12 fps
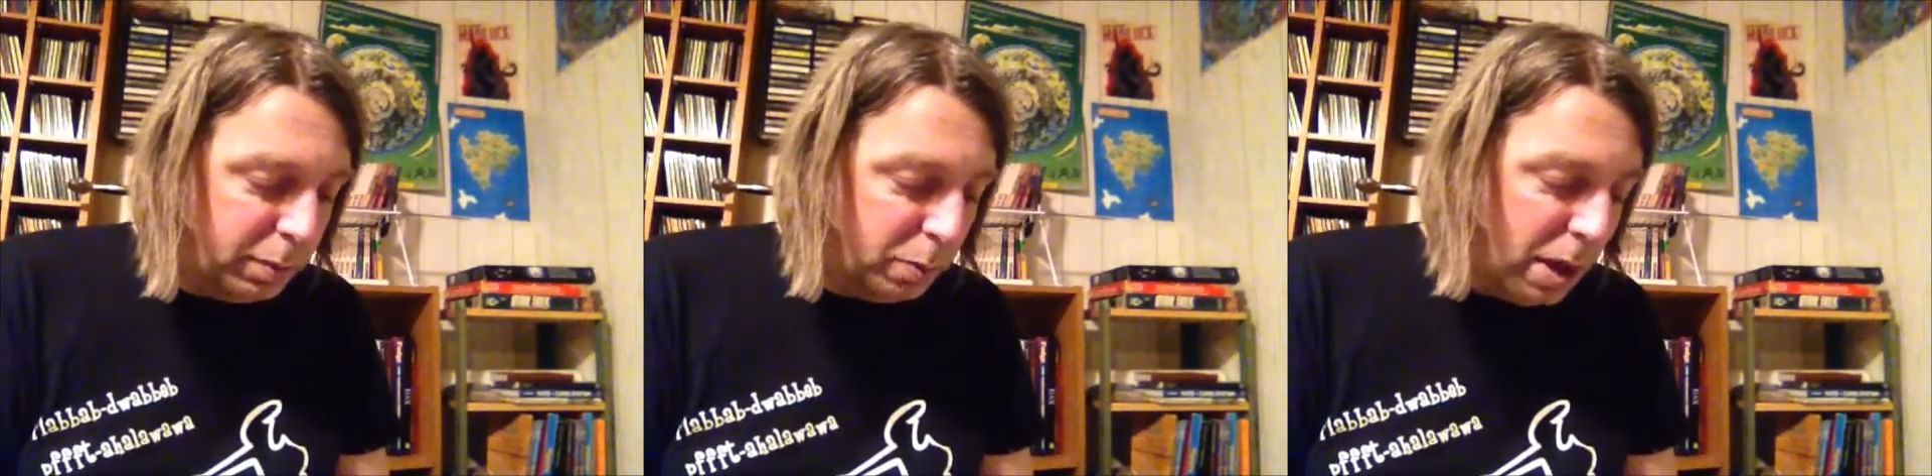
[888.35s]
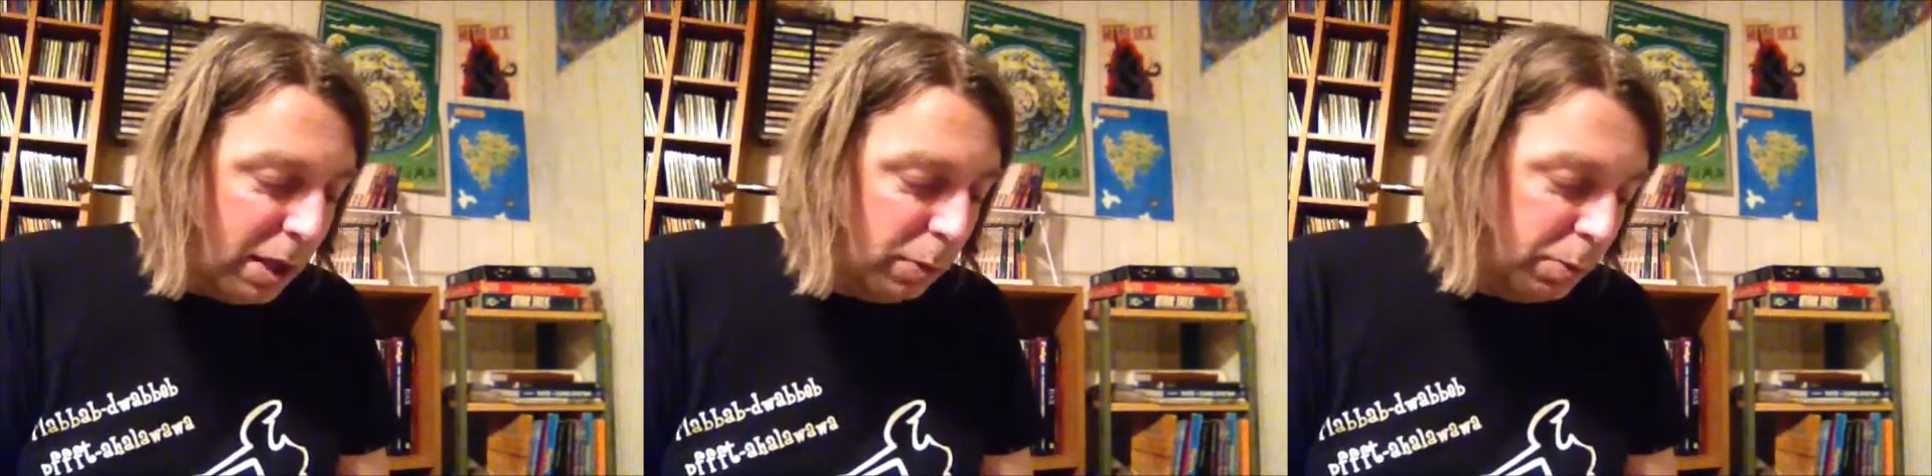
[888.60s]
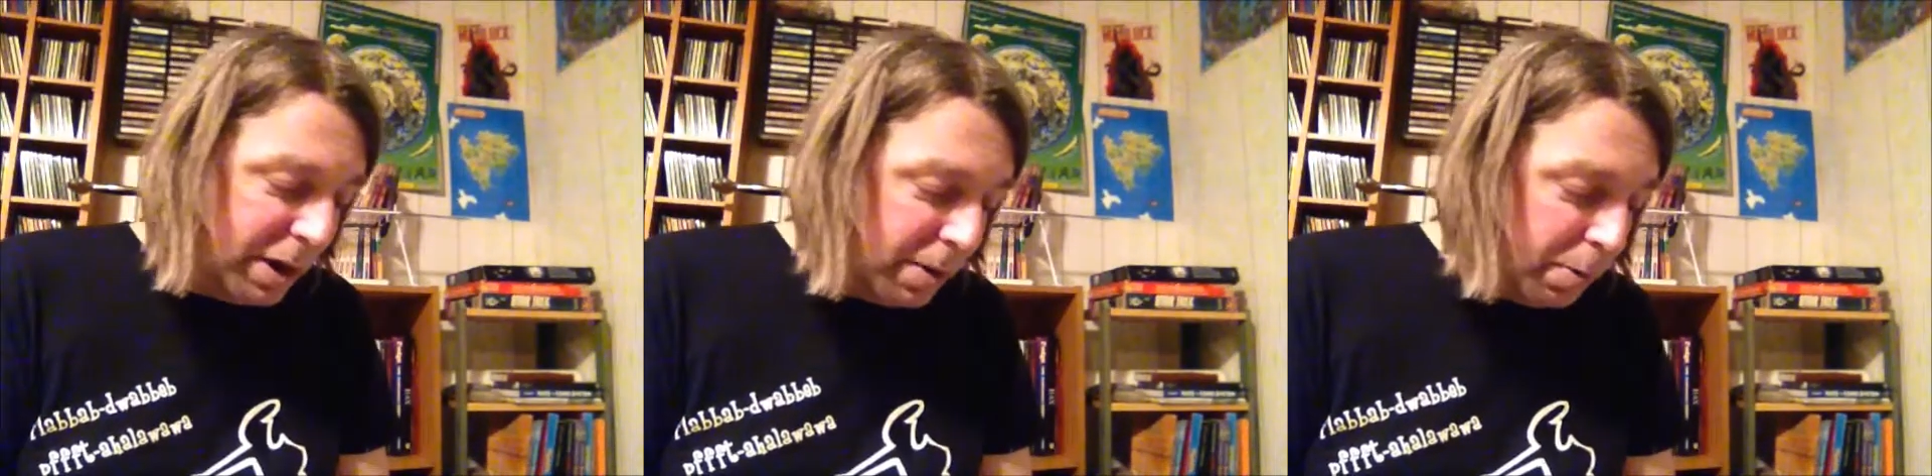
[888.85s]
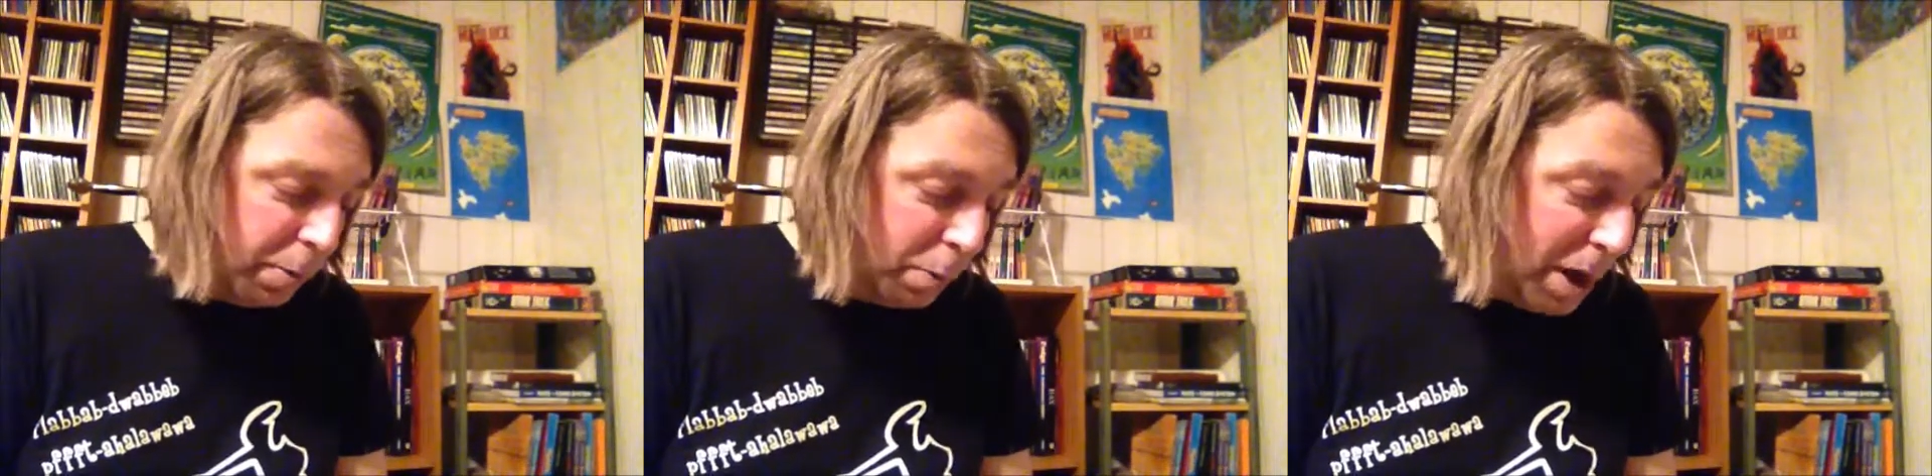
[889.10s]
while
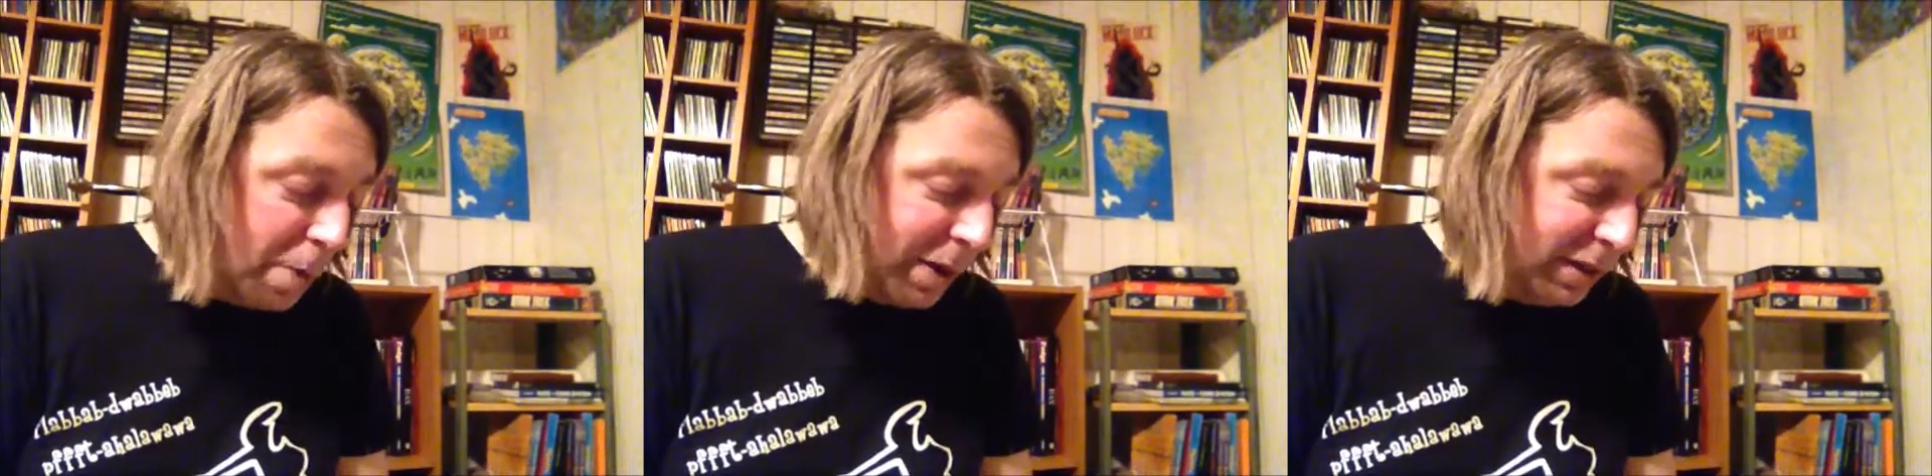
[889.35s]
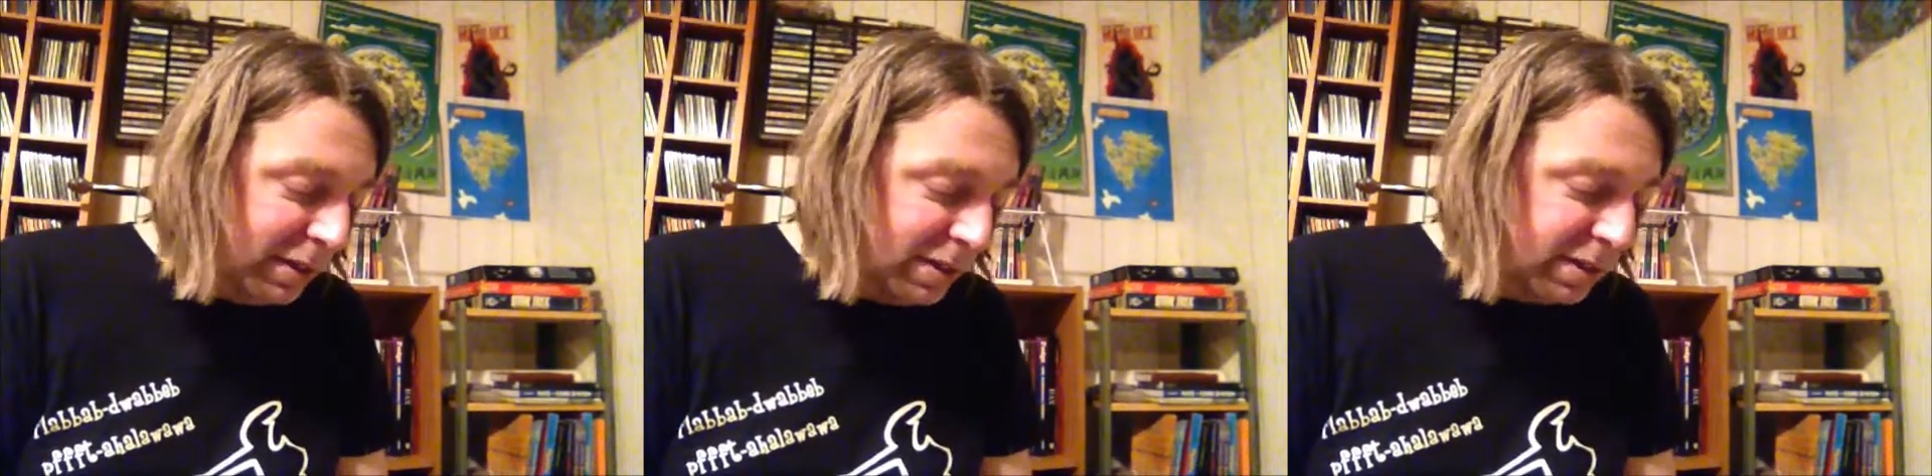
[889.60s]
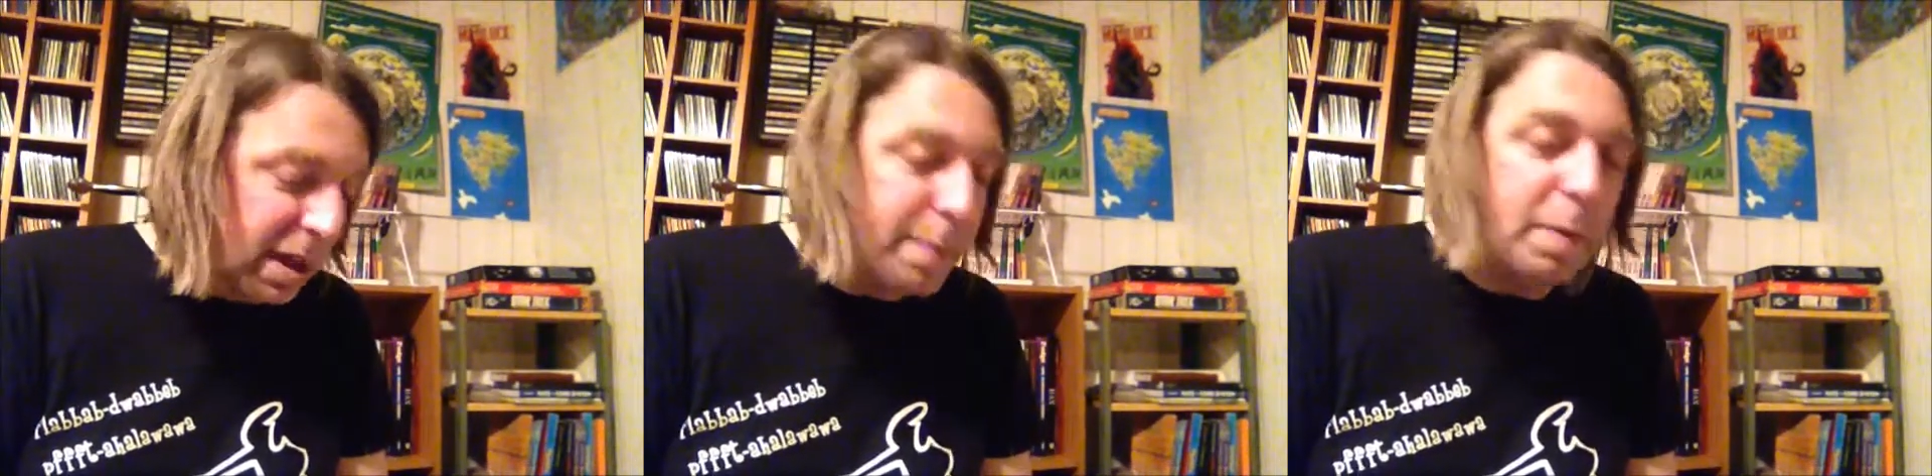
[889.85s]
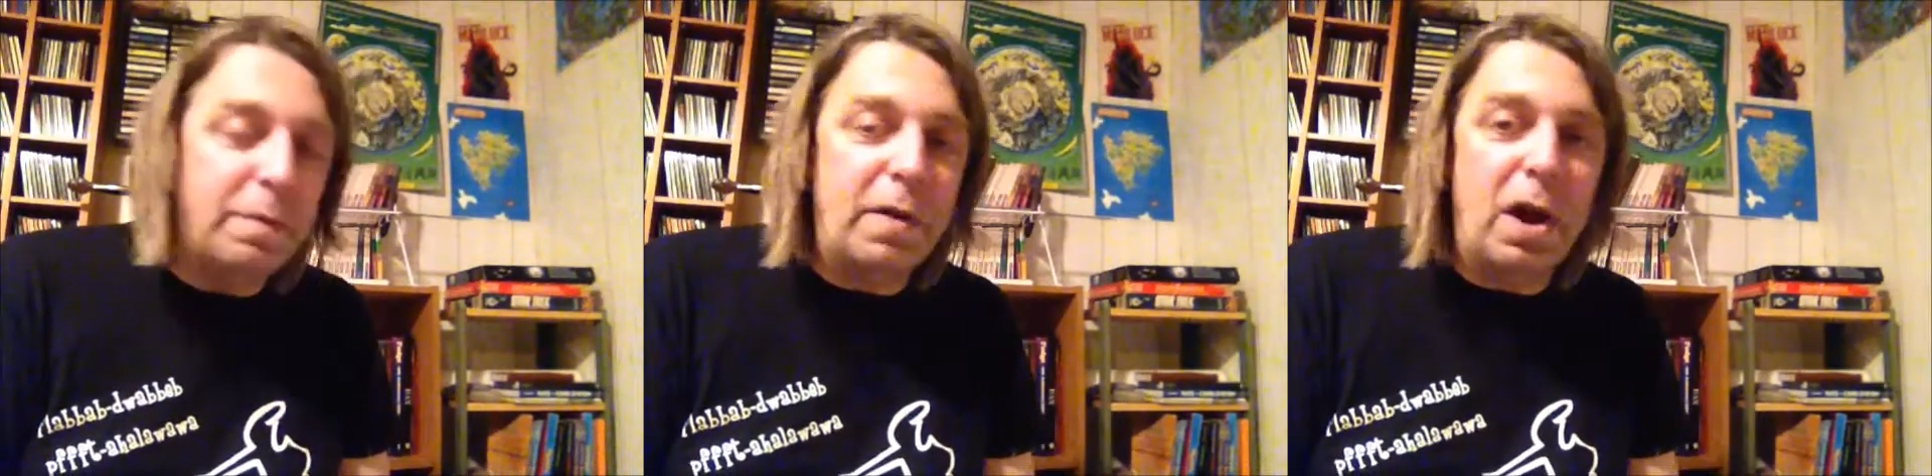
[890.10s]
wearing this
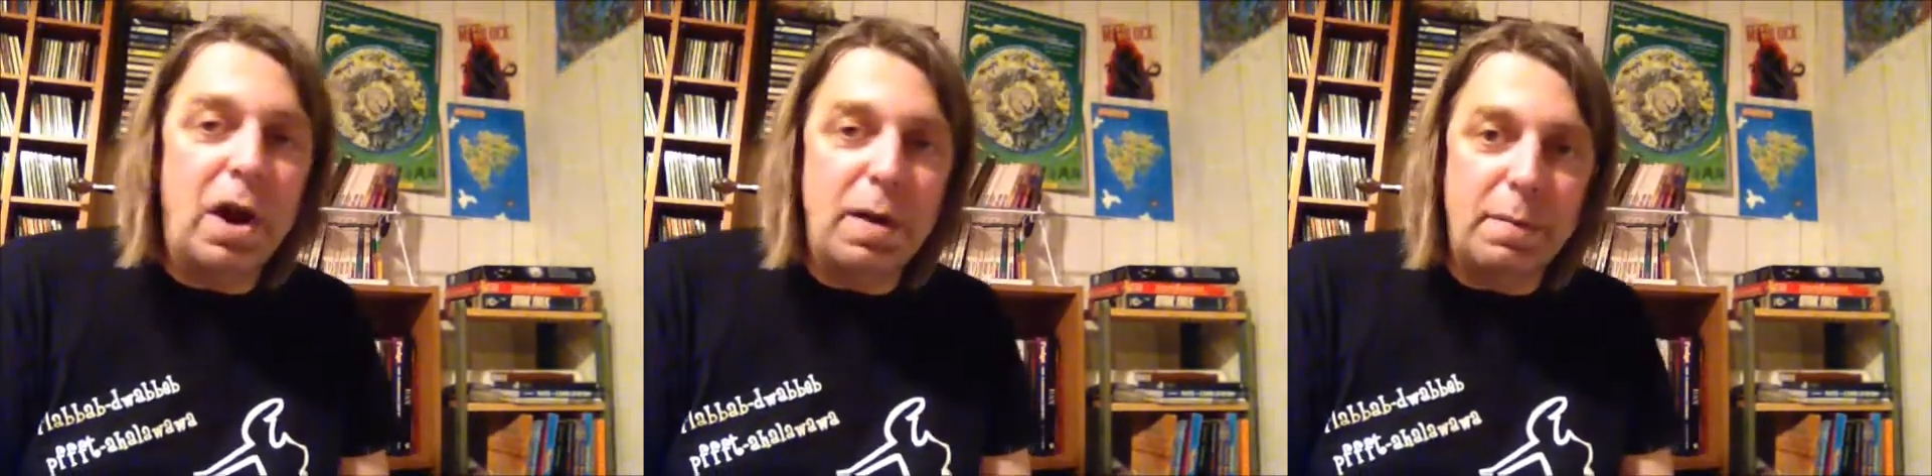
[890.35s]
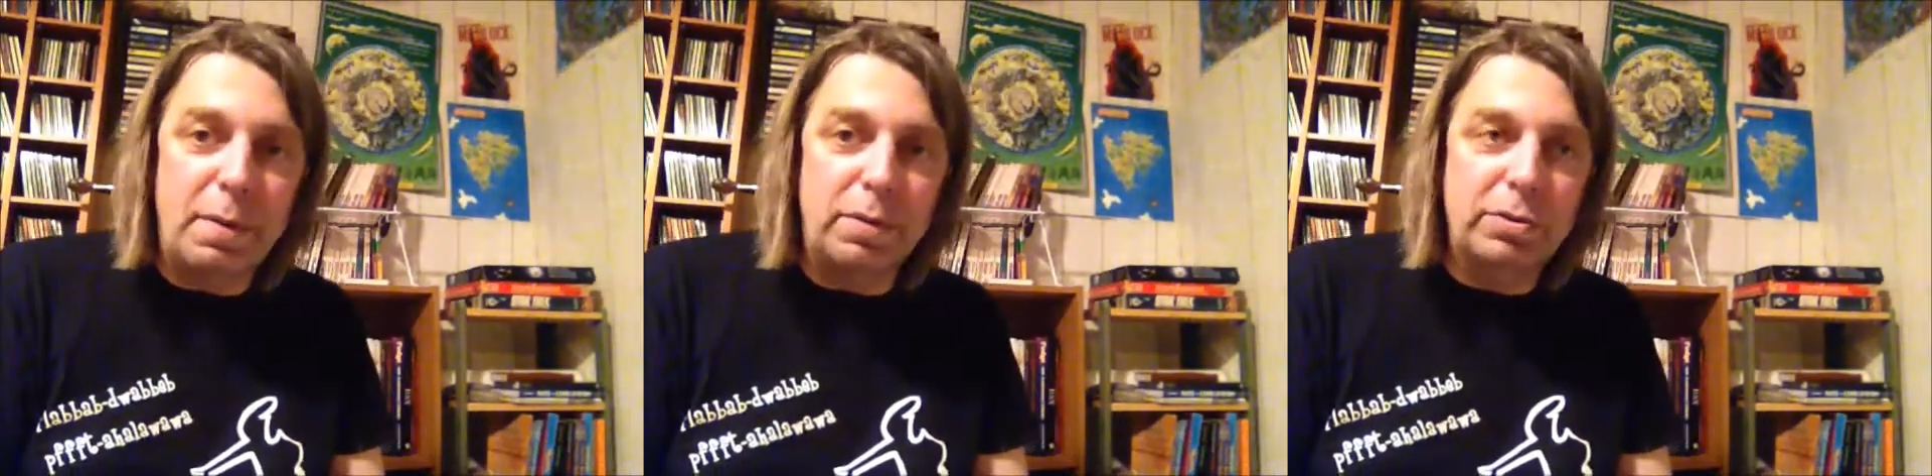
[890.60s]
type of armor.